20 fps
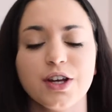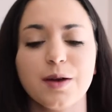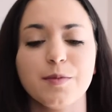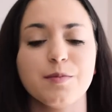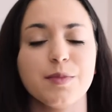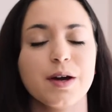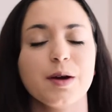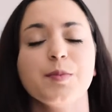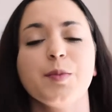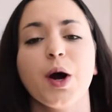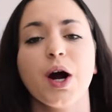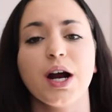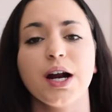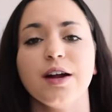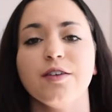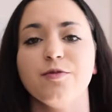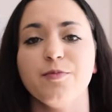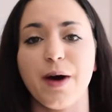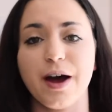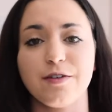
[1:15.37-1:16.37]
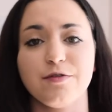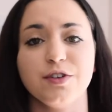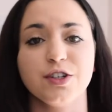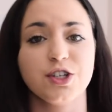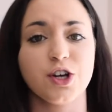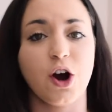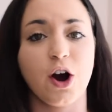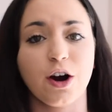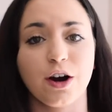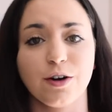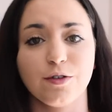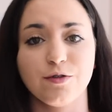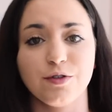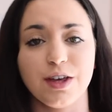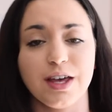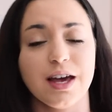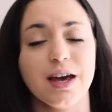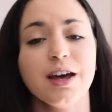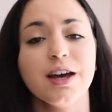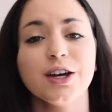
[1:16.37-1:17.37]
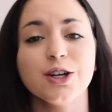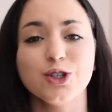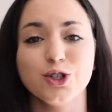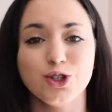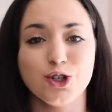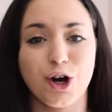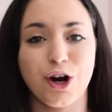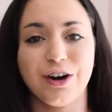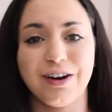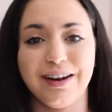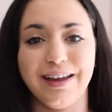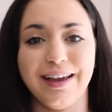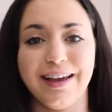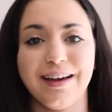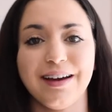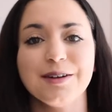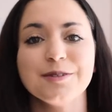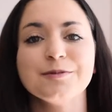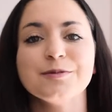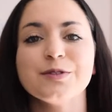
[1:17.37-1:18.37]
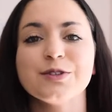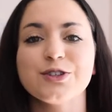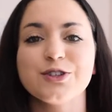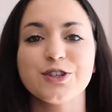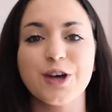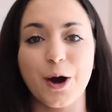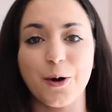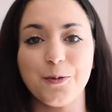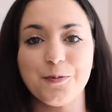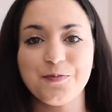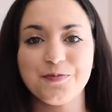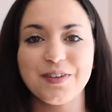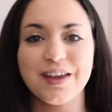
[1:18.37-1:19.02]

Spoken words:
a big part of my photography journey. So,